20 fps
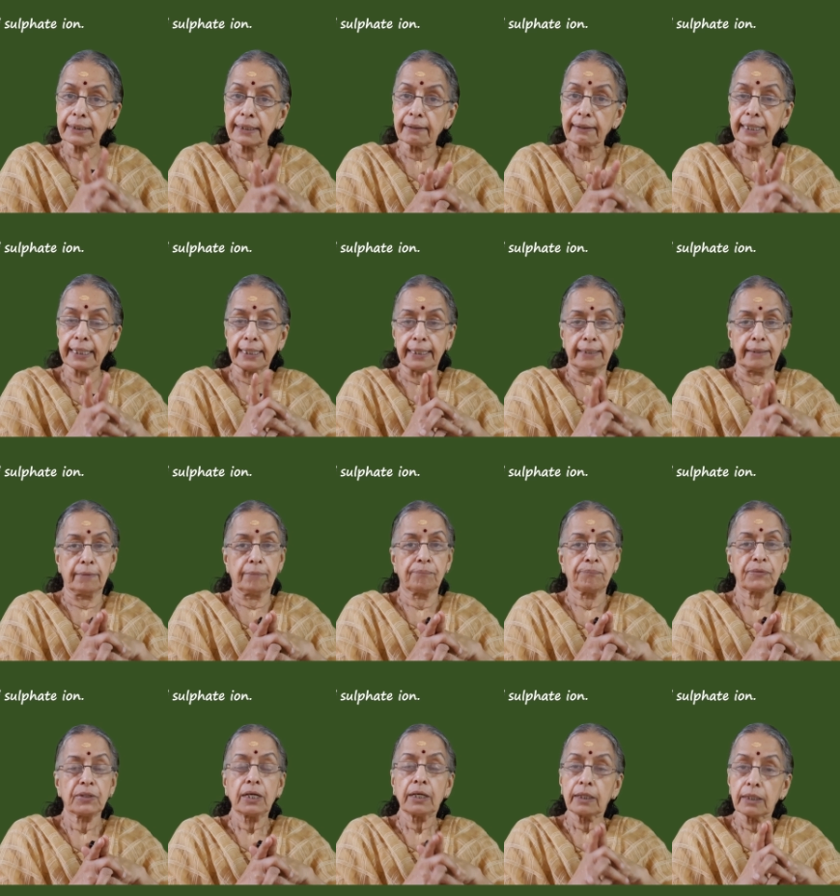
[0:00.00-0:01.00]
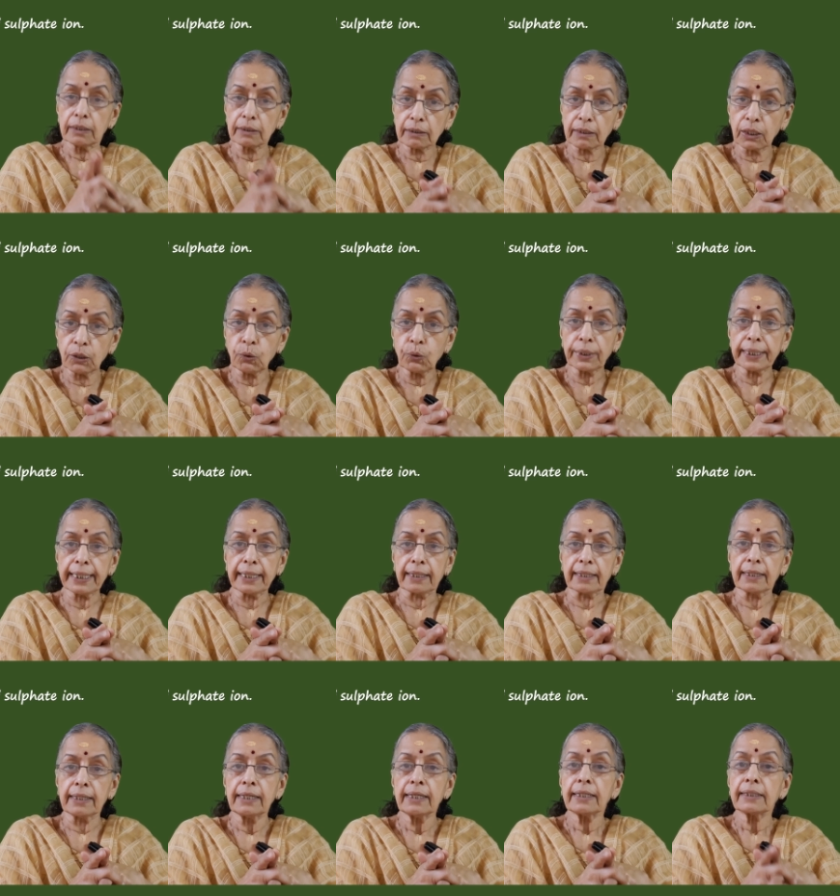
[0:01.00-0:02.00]
3 including
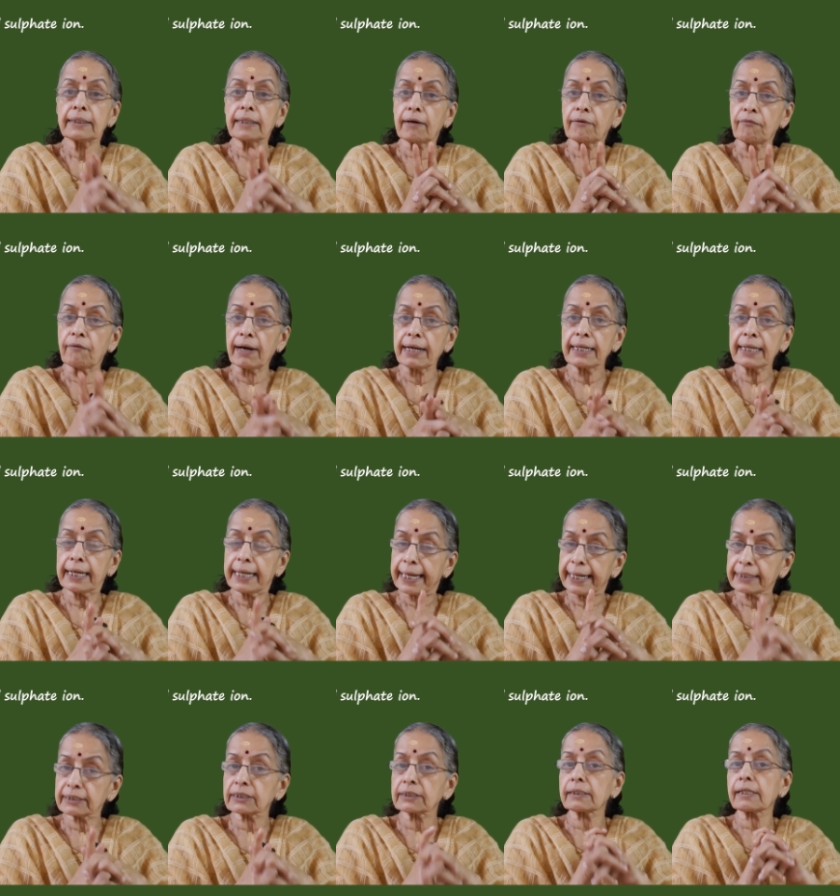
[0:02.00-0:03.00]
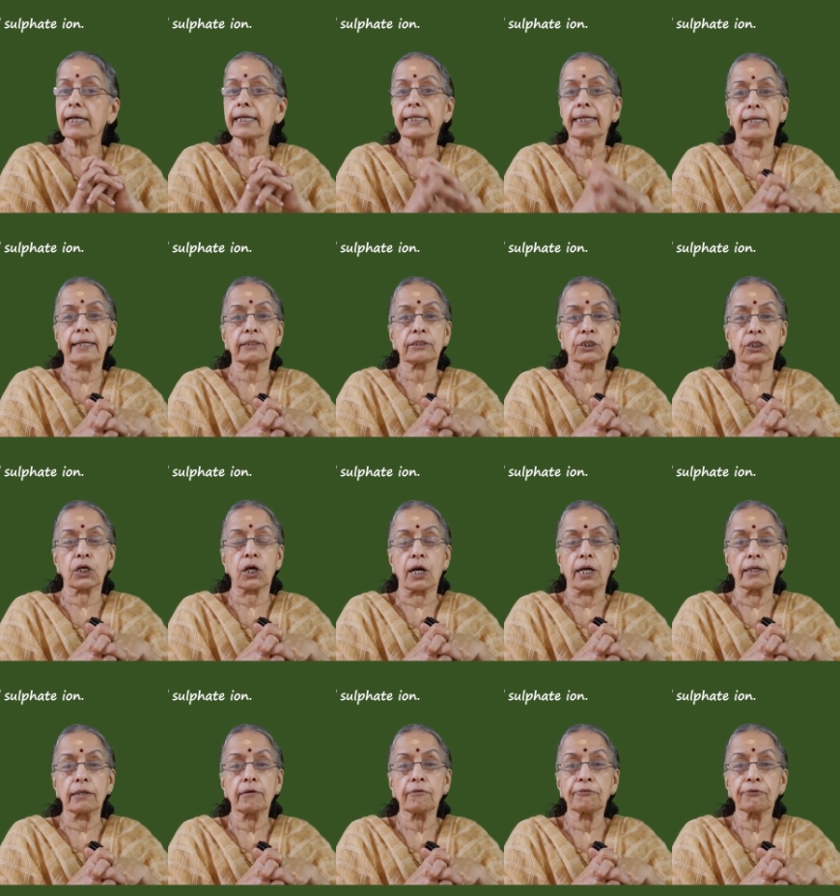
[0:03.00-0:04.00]
the 1 extra
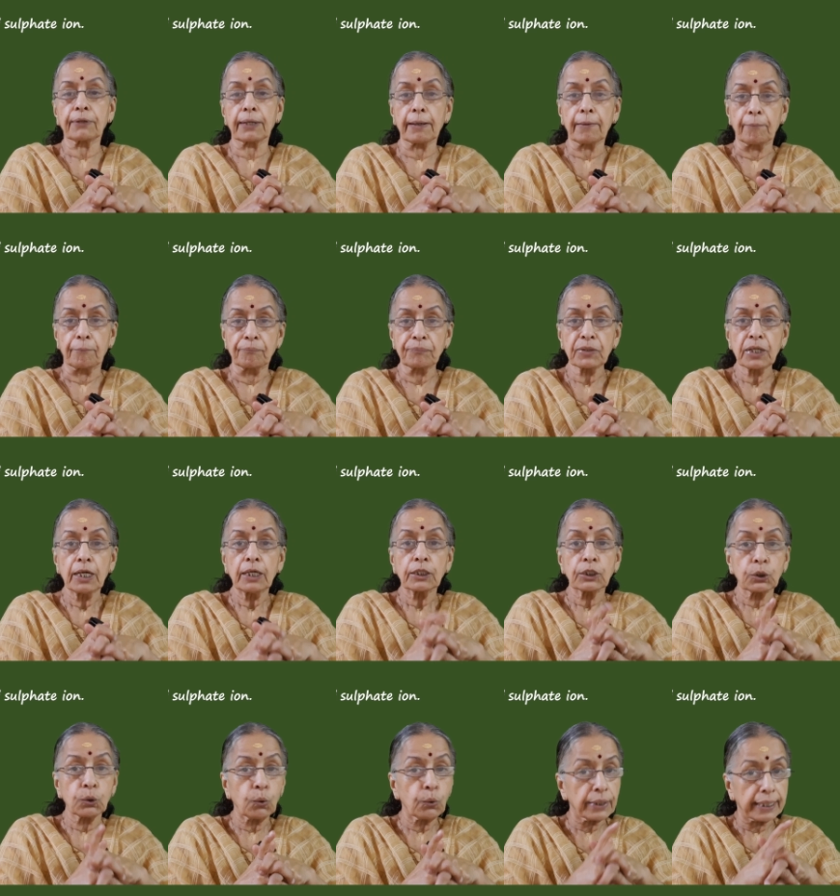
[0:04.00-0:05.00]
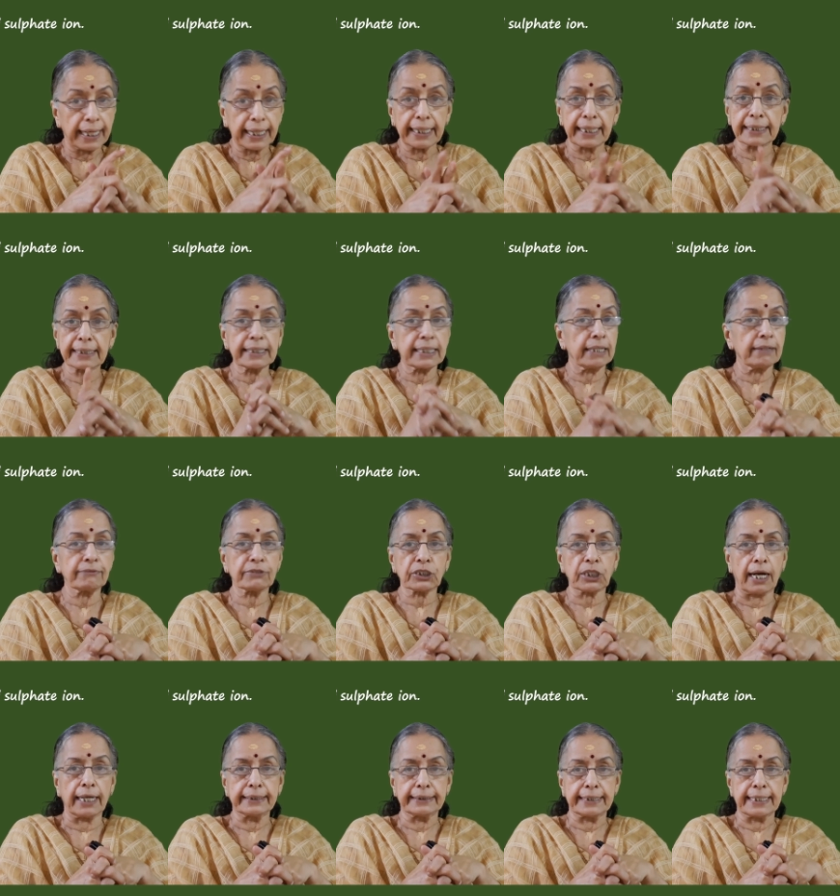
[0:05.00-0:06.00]
electron from 2 negative
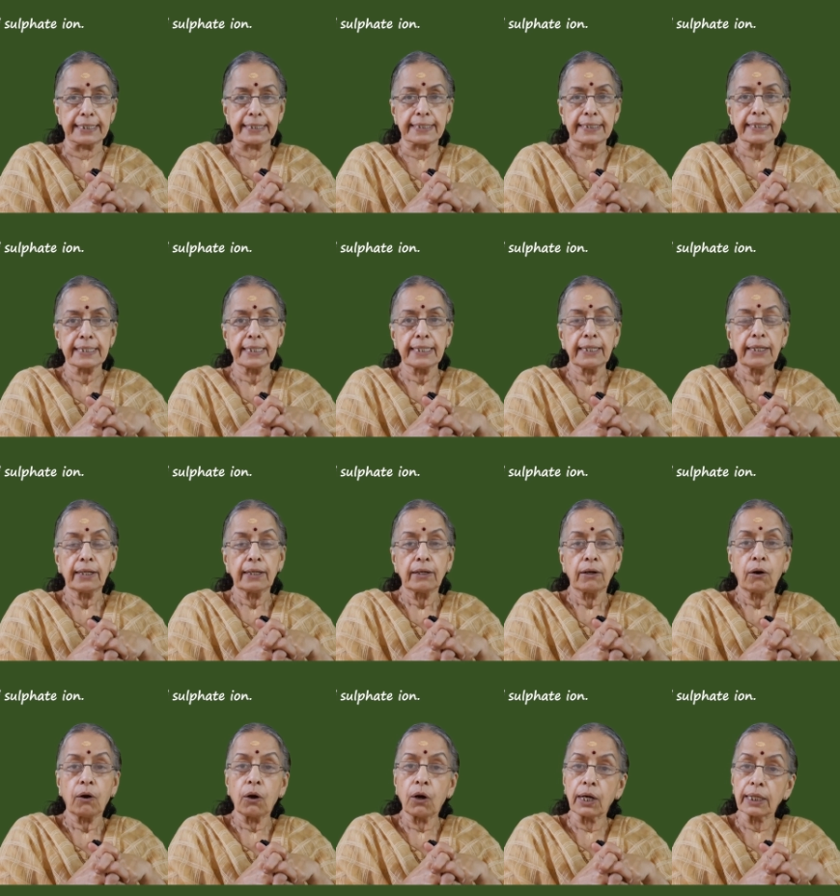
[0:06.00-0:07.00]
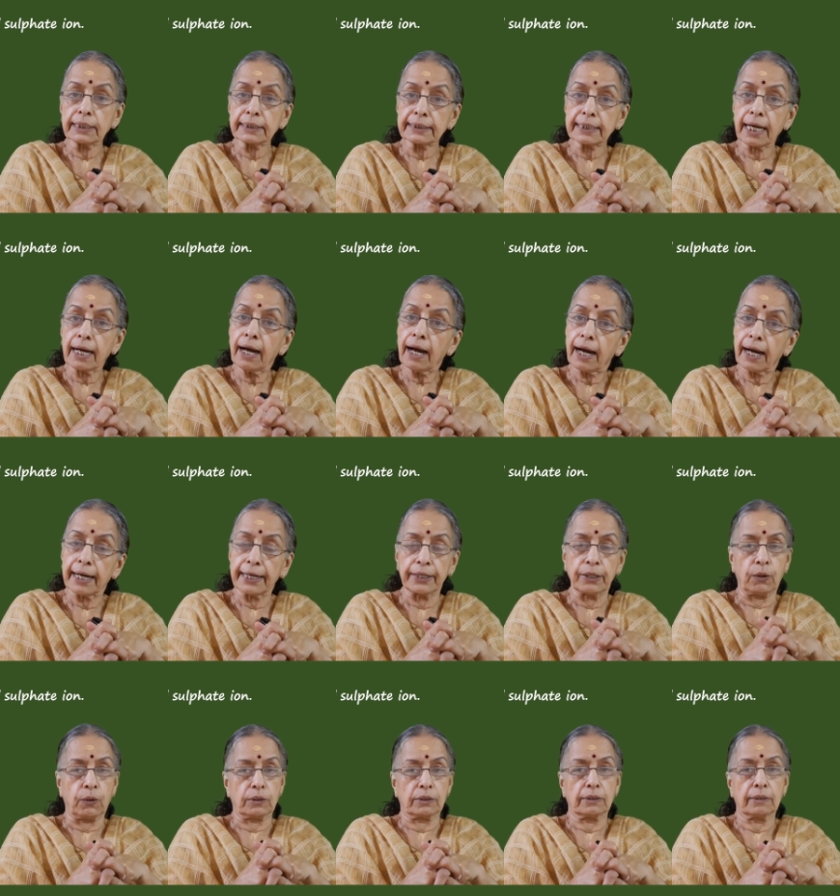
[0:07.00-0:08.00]
charges on the
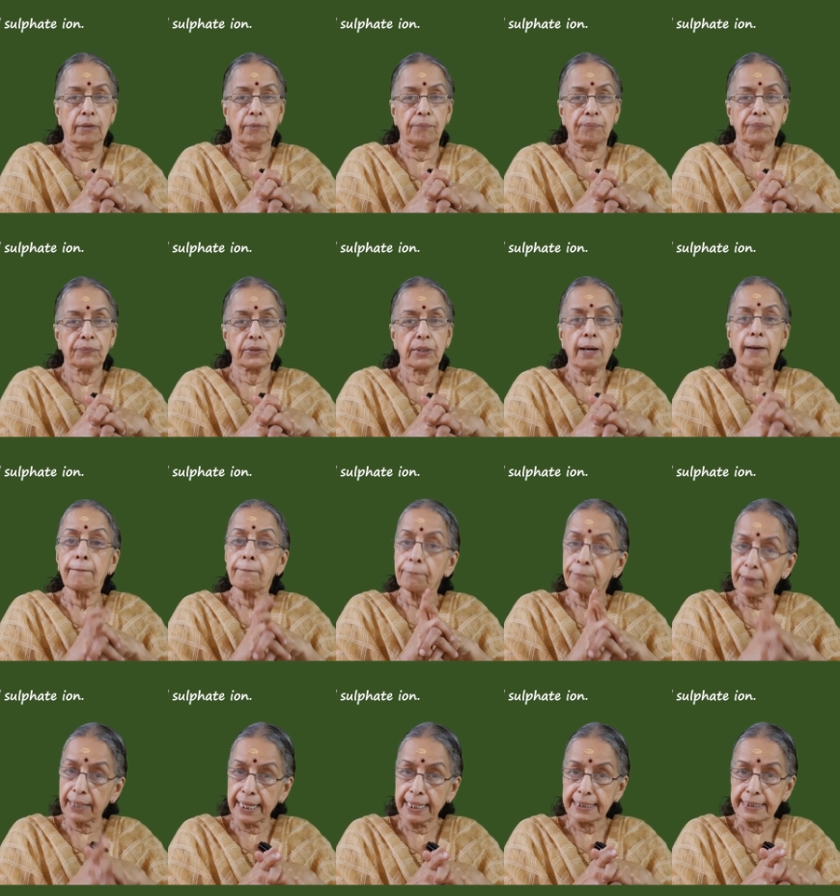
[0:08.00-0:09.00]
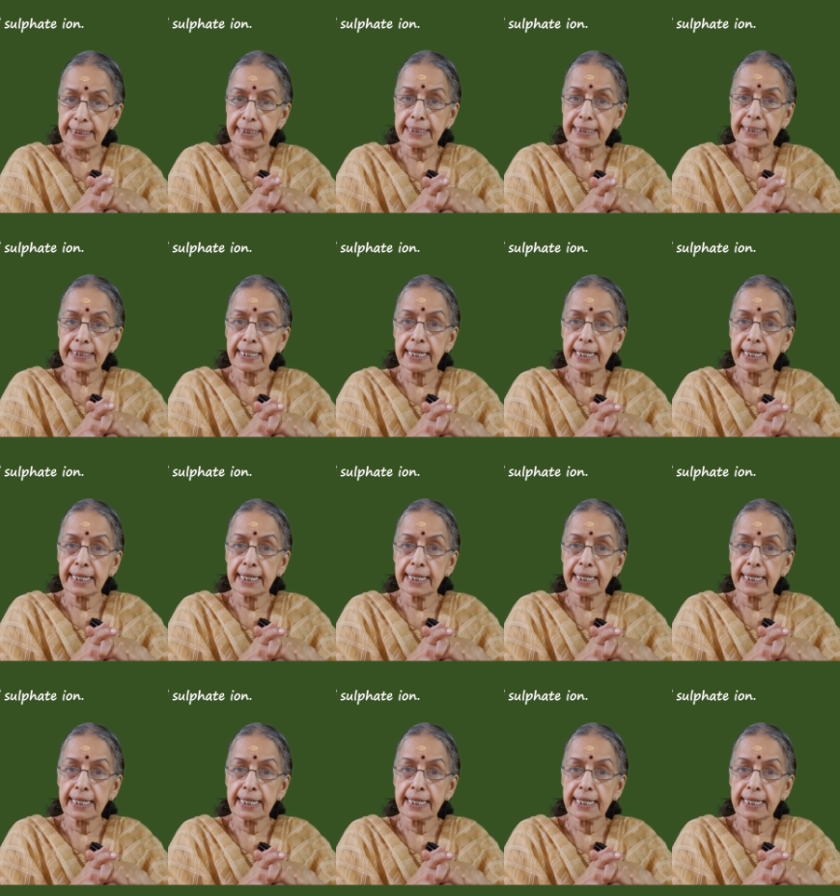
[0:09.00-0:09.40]
ion plus